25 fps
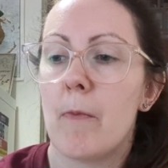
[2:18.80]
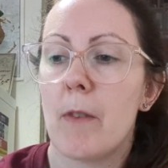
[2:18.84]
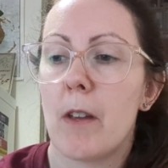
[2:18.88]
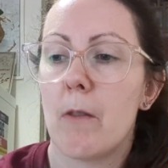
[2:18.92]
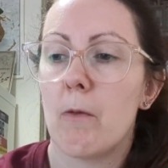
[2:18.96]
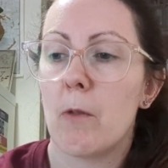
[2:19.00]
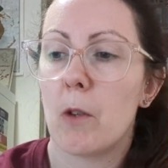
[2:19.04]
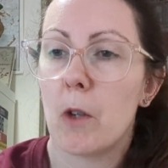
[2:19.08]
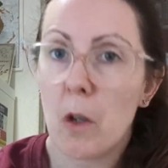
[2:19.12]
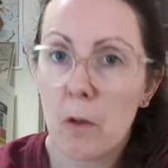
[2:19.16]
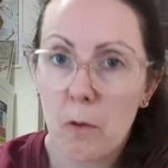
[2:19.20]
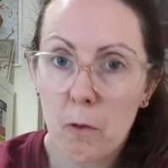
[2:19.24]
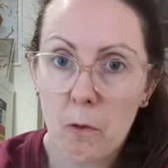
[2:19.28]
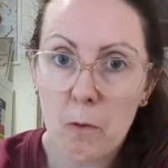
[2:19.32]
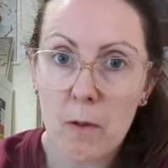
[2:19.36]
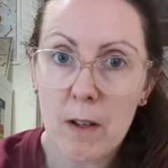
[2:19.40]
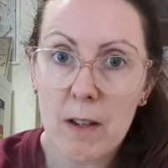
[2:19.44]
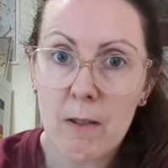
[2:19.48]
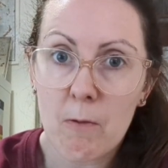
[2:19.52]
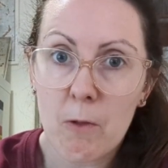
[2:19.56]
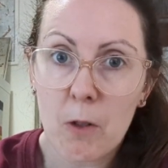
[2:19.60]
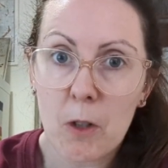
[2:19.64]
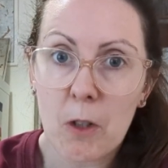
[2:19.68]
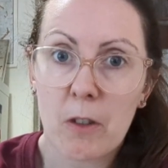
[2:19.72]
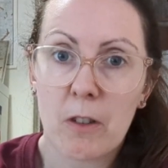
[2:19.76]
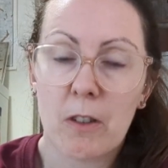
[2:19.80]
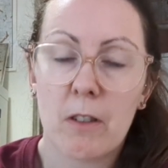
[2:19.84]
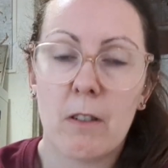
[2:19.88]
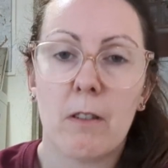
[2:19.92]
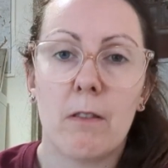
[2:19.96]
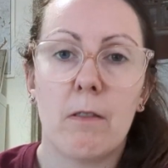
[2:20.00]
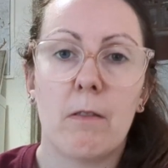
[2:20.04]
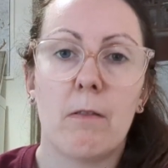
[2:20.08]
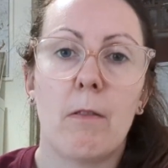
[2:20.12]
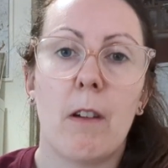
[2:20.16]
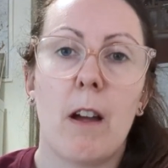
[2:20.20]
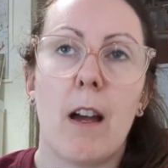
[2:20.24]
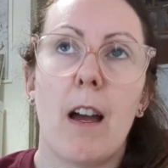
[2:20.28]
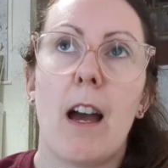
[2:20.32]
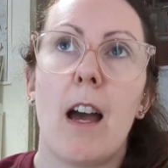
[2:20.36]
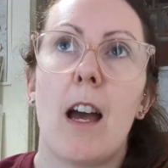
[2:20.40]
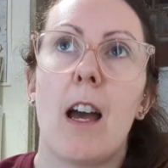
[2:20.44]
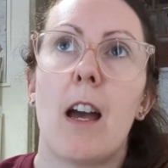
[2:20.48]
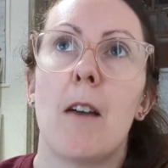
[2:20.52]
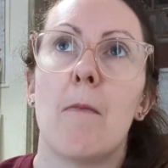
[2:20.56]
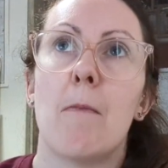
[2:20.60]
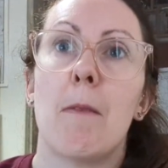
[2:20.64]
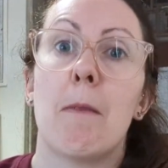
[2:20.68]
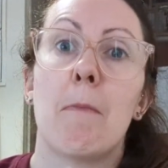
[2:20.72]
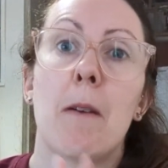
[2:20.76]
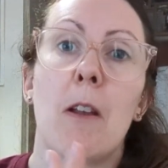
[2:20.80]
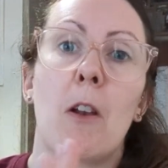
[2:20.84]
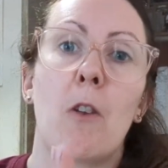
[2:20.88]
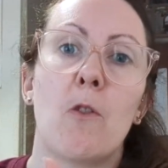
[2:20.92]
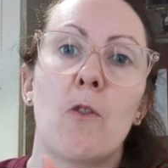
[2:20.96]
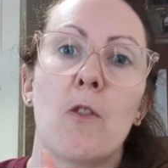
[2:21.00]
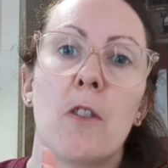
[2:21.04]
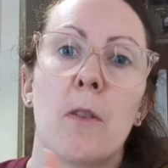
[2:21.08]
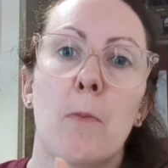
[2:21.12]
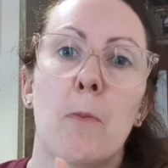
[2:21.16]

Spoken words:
recovery run in my lunch